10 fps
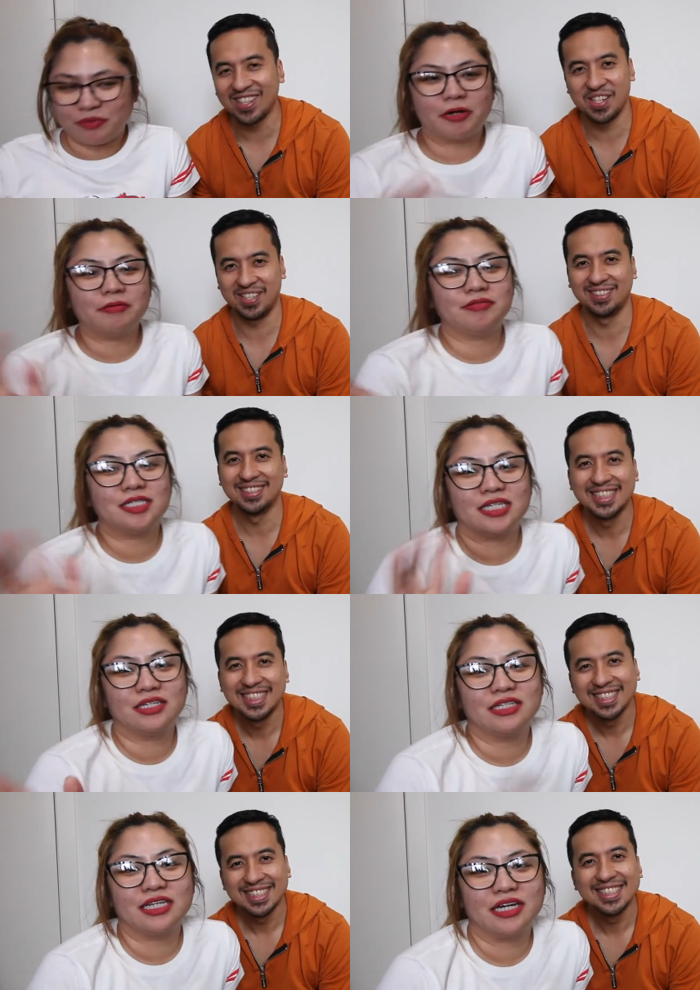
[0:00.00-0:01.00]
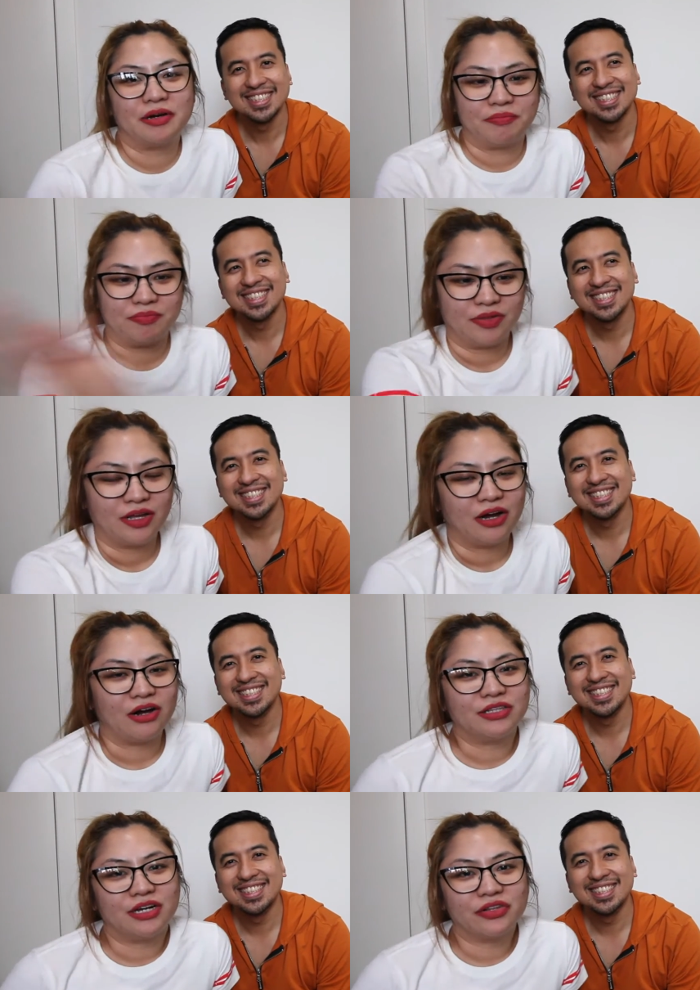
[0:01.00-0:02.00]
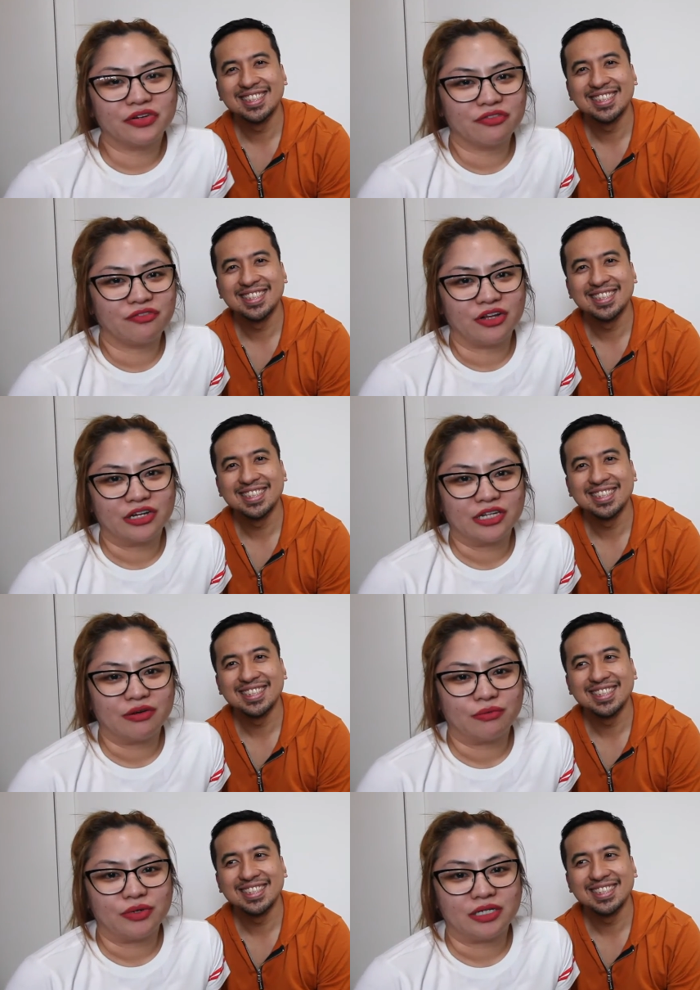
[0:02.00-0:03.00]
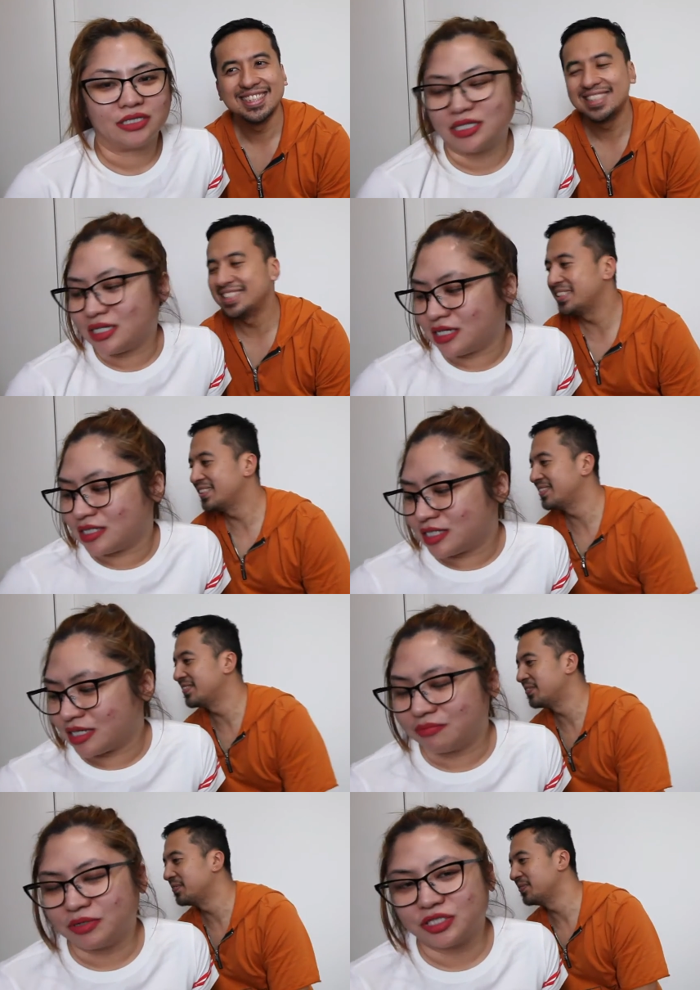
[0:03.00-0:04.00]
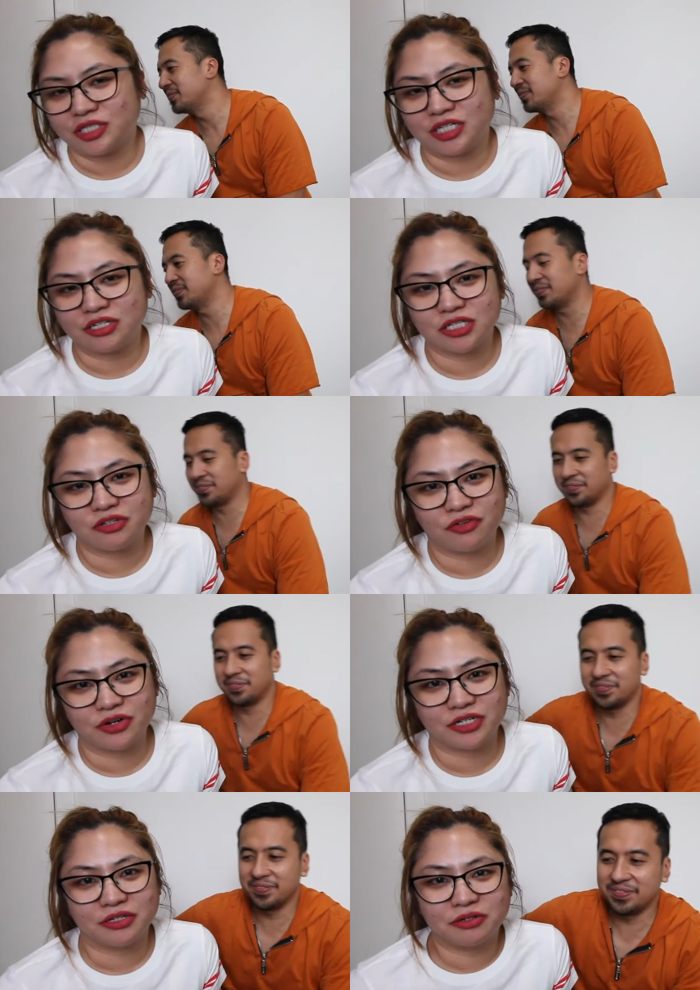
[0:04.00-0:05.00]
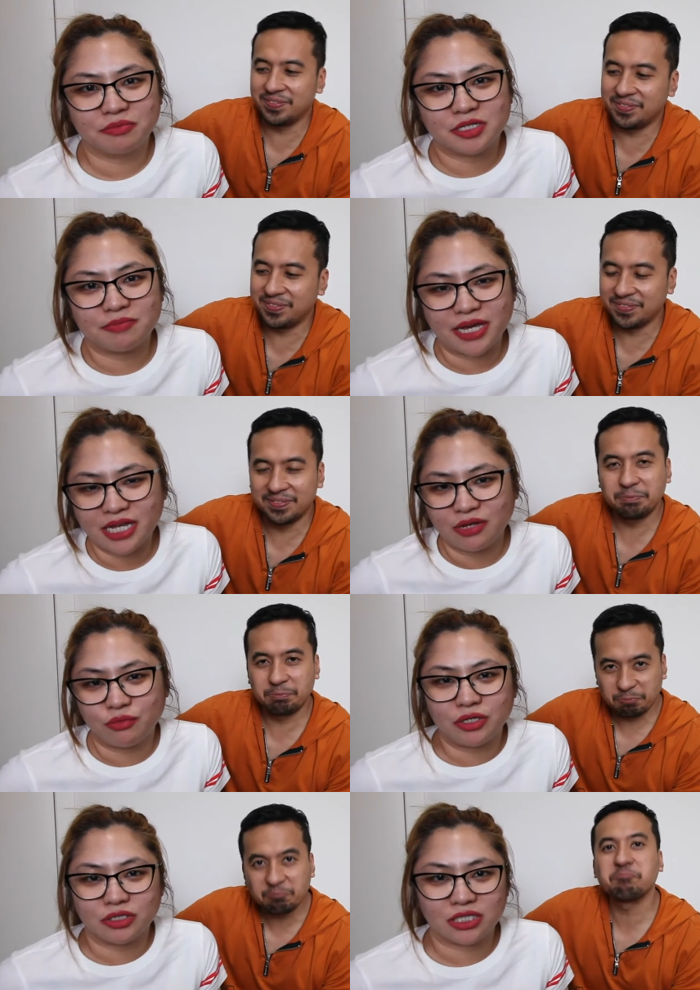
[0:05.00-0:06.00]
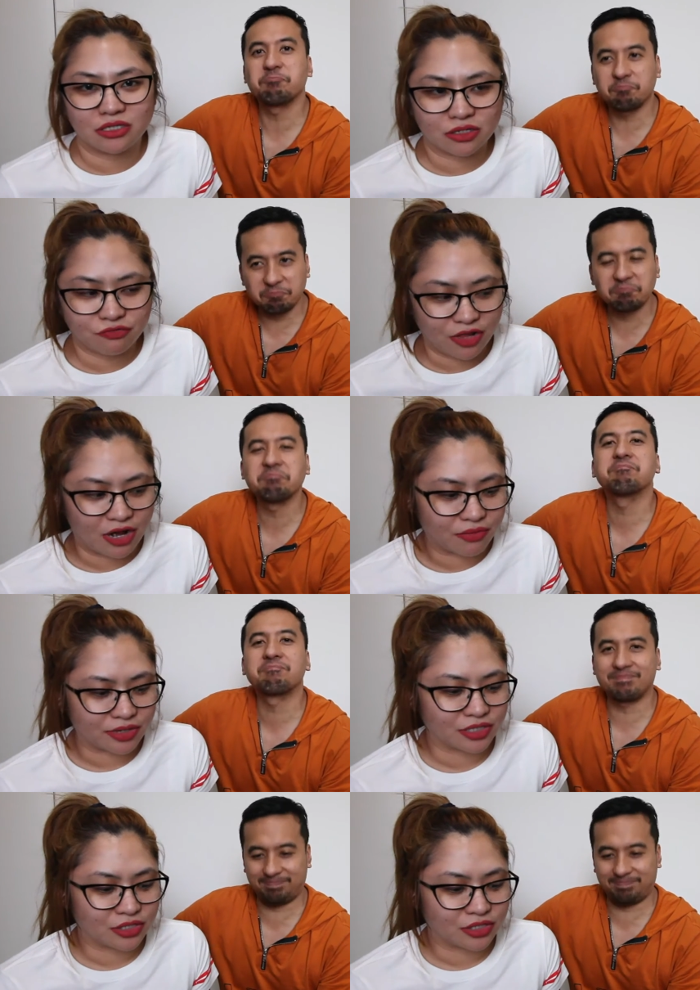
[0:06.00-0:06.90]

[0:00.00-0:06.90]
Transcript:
Speaker 1: you've probably seen on the um on the other vlog that we did some boutonnieres for the groomsmen, and we used silk flowers.